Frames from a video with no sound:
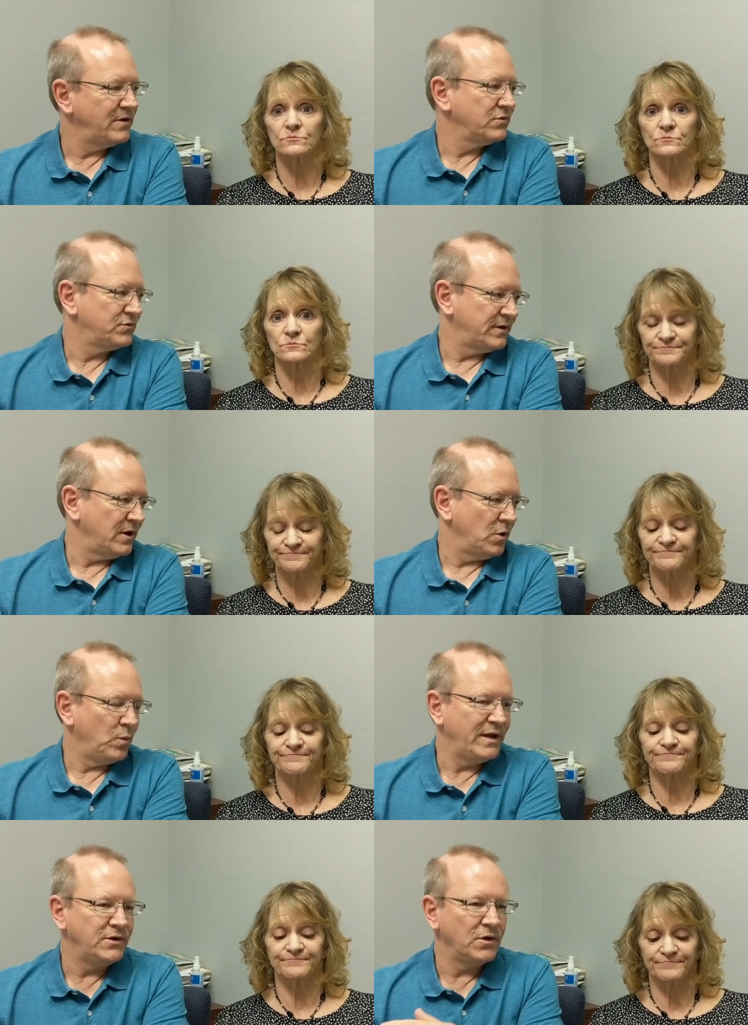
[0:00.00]
Speaker 1: years ago.
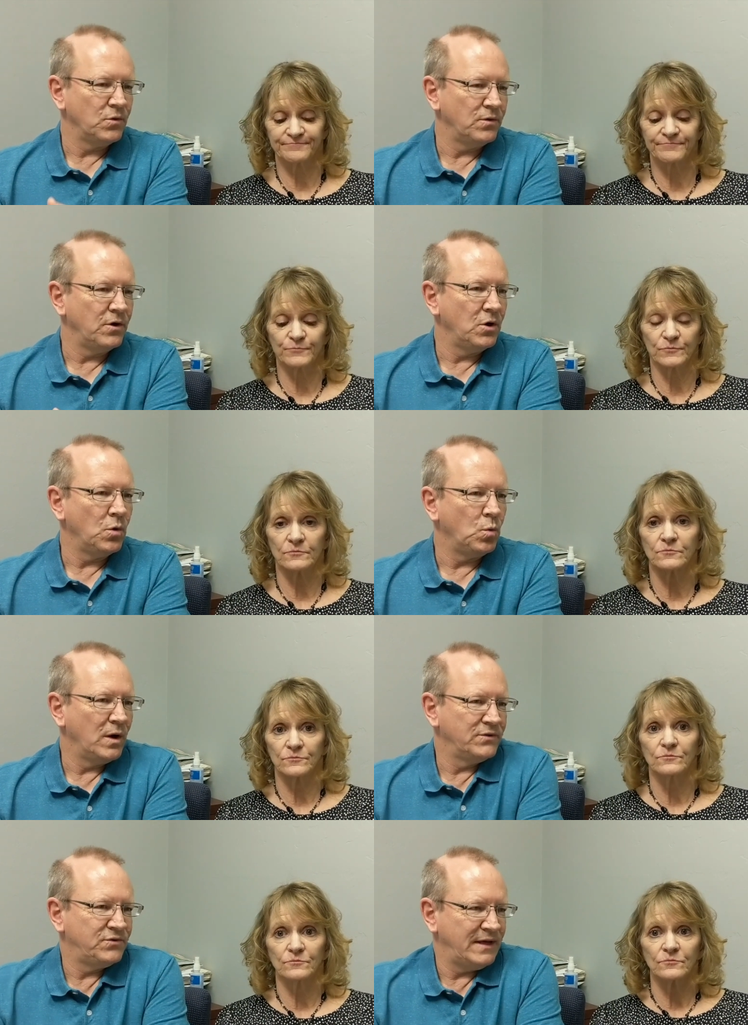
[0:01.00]
We don't know
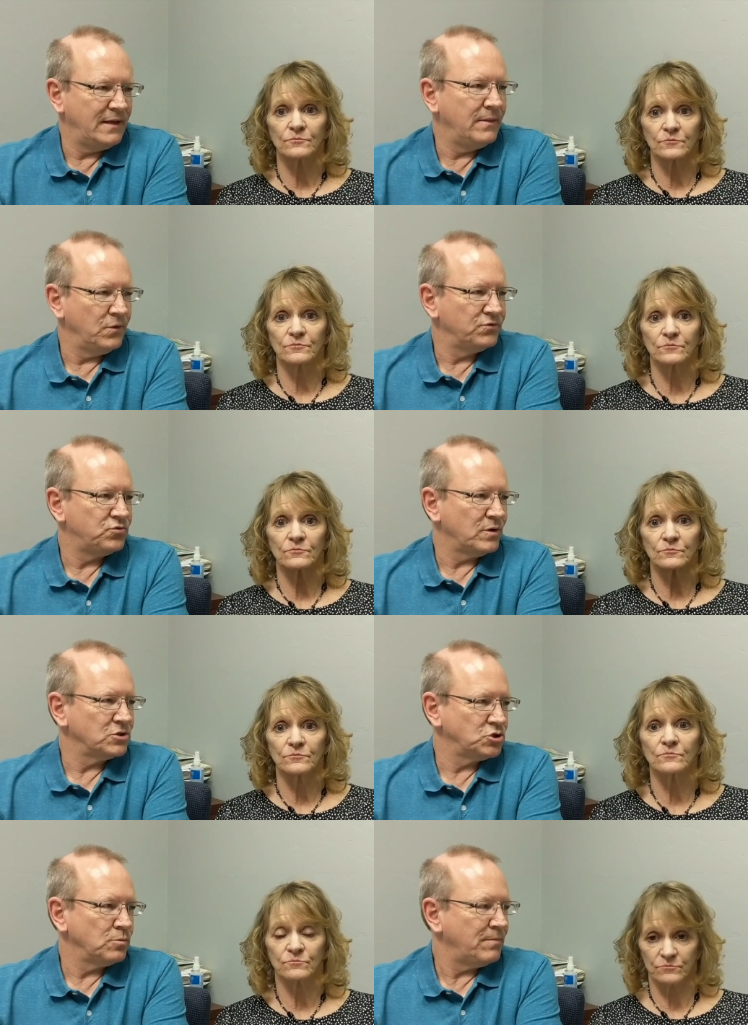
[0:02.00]
what's in those
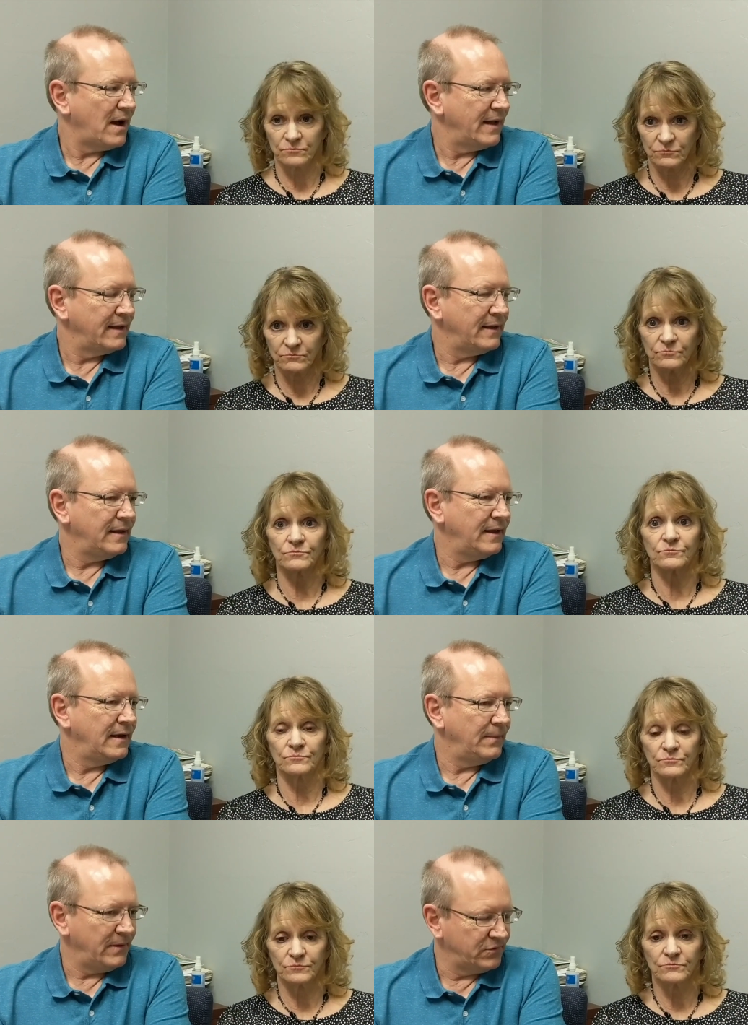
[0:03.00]
drugs you're buying,
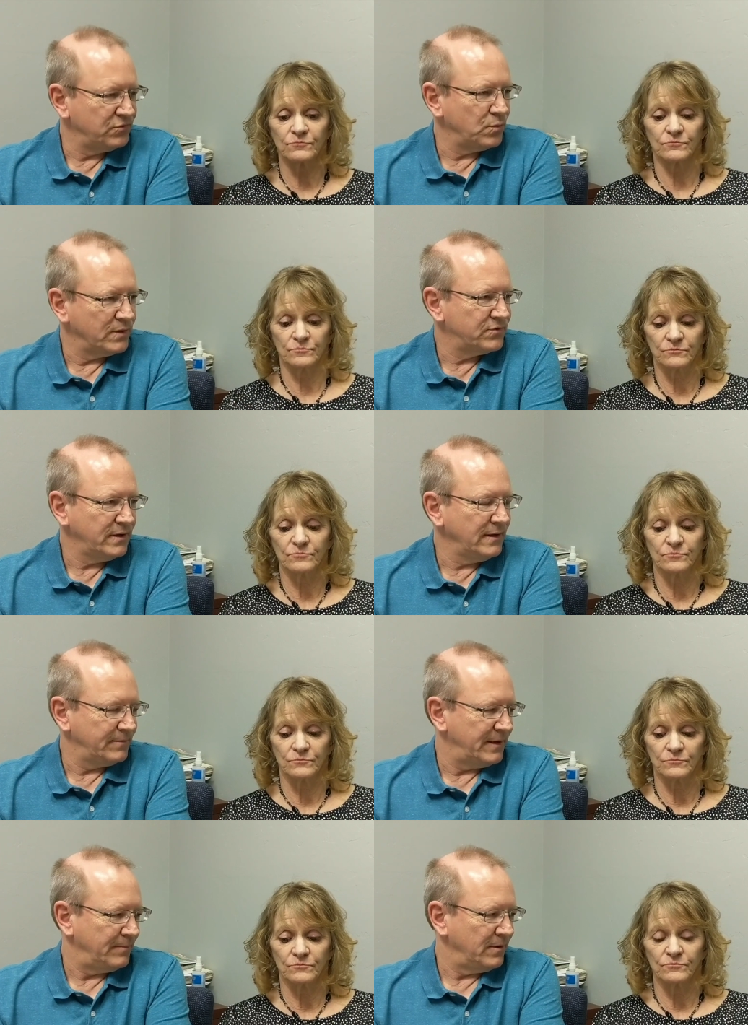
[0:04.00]
and this is what's killing
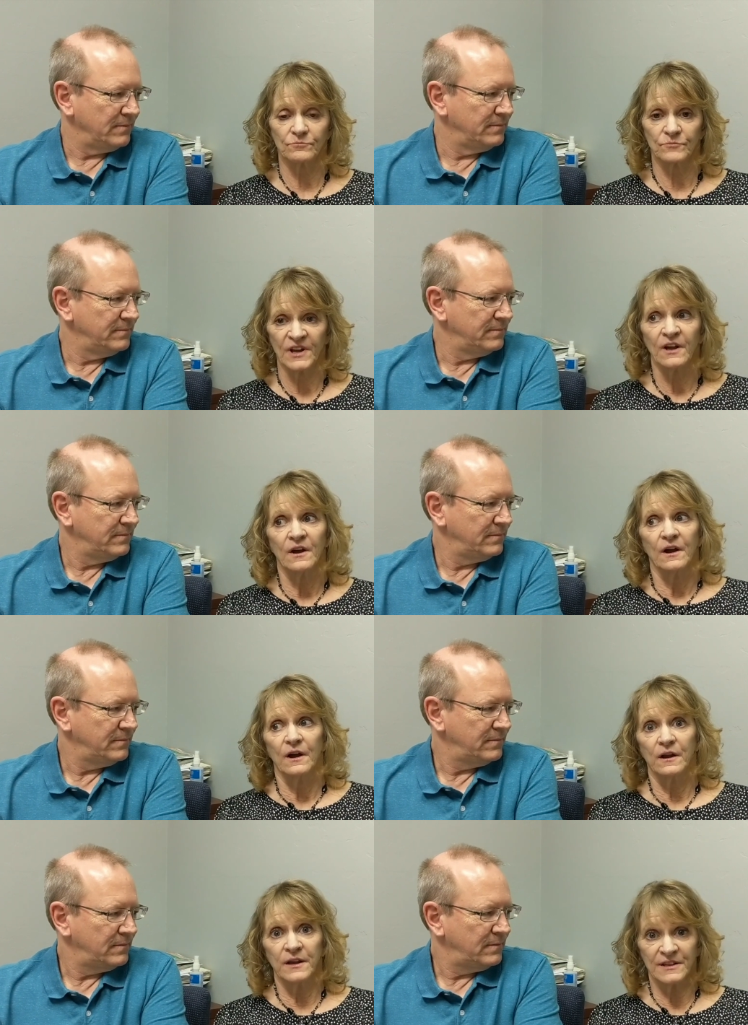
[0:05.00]
people.
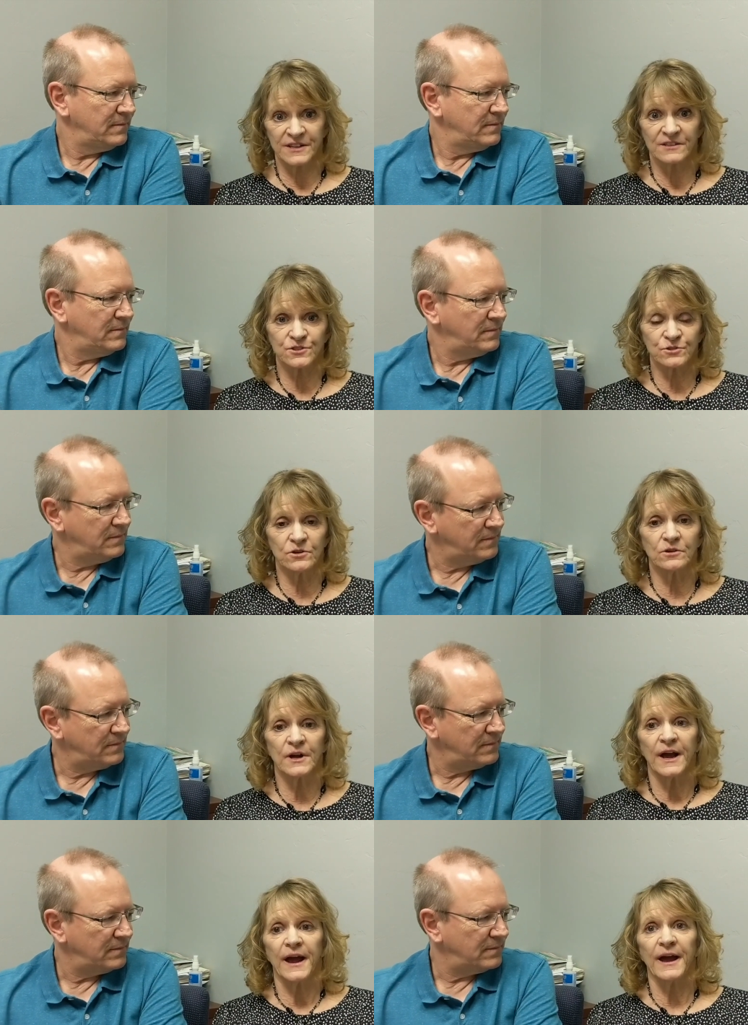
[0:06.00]
Speaker 2: Yes, that's true.
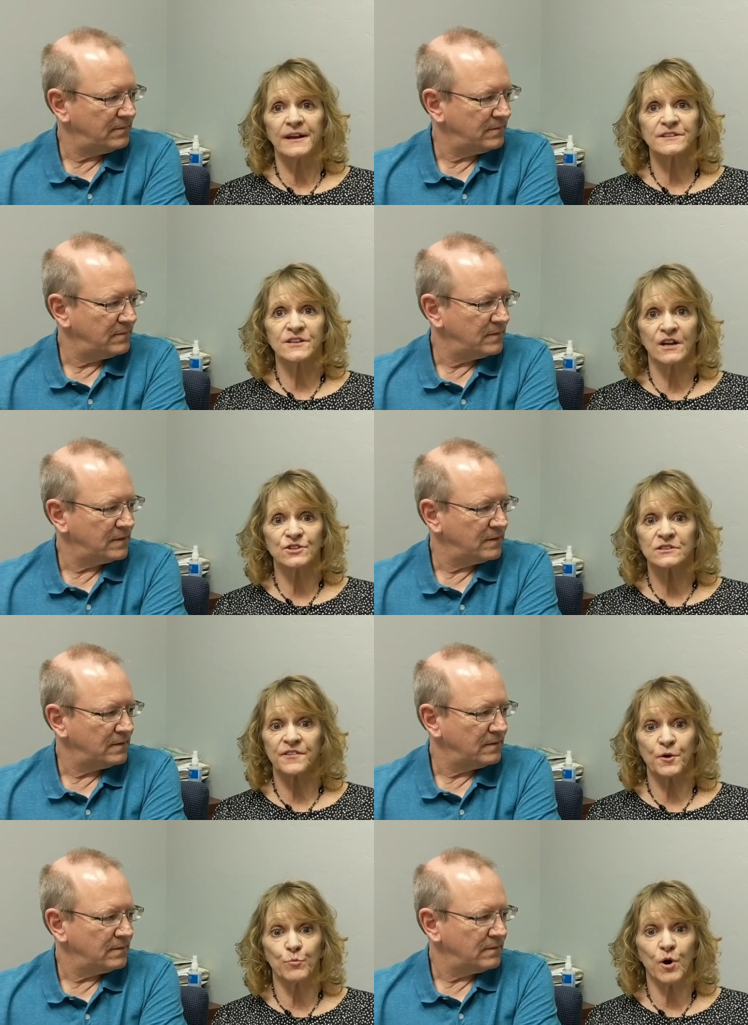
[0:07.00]
And it's not just
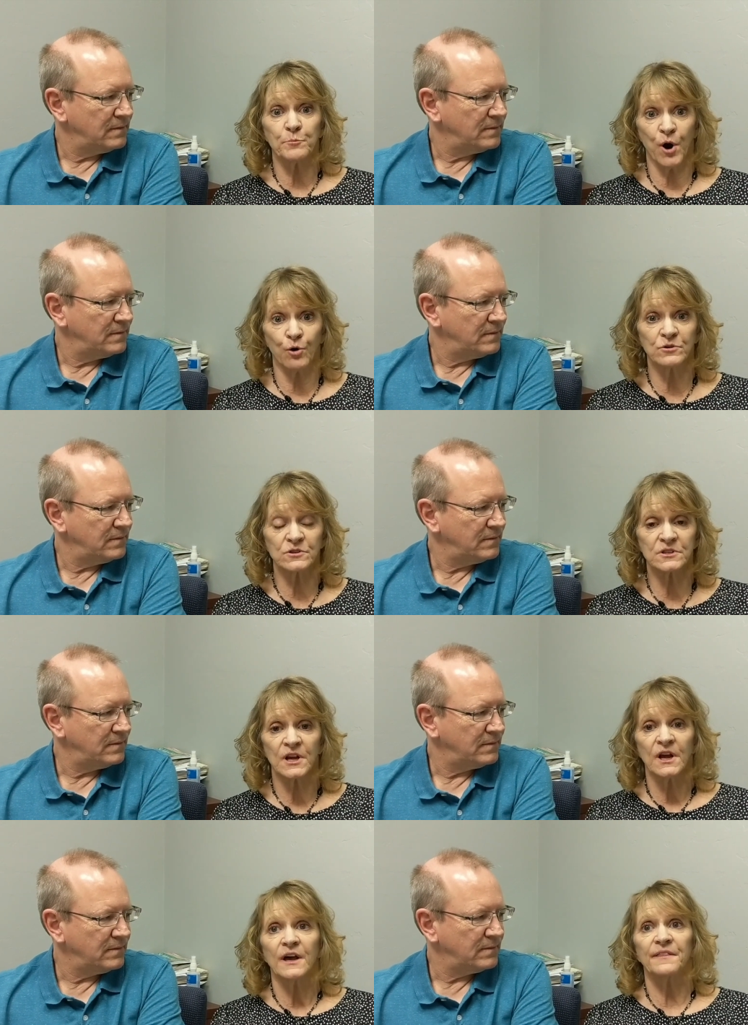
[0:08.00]
that they're more potent;
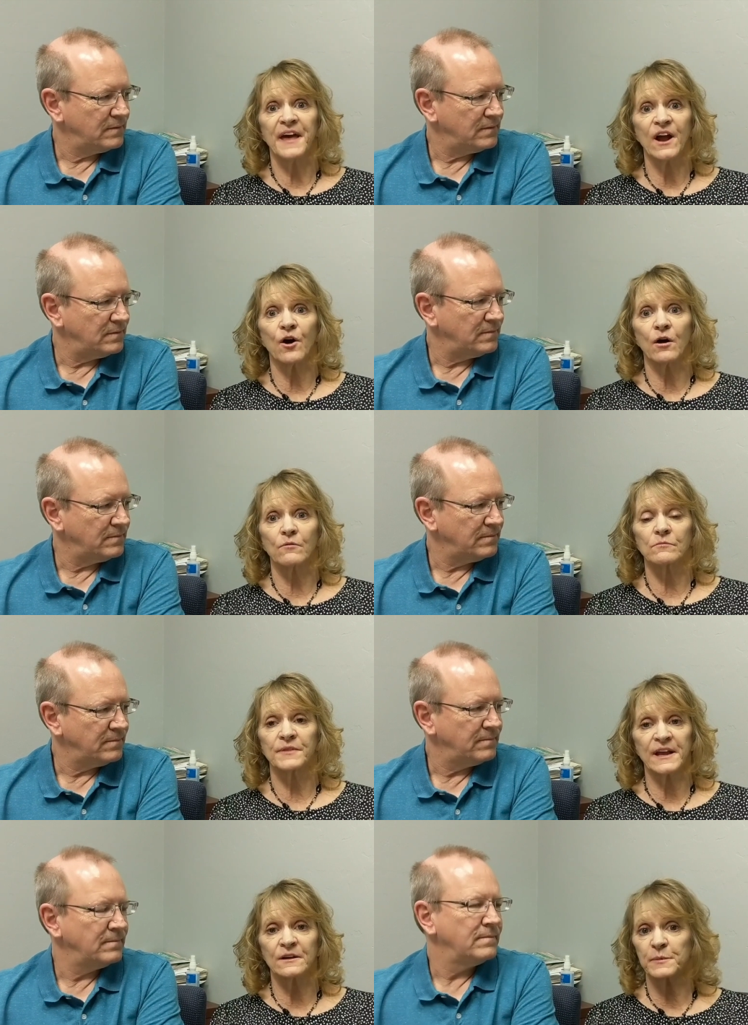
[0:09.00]
they are
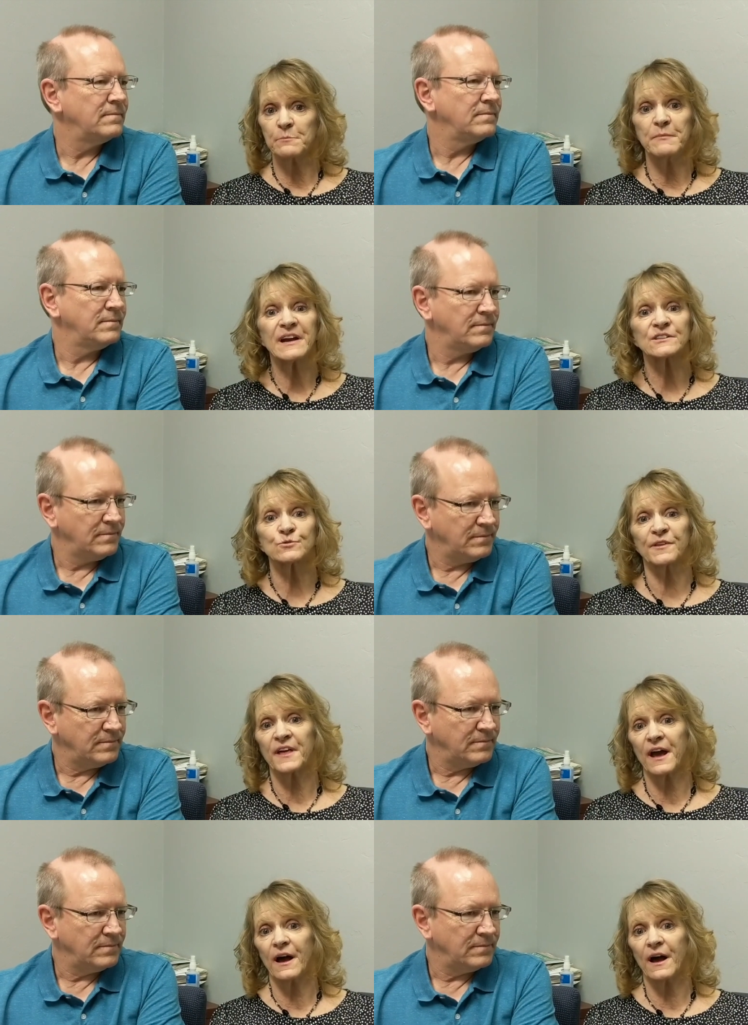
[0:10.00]
they can be mixed with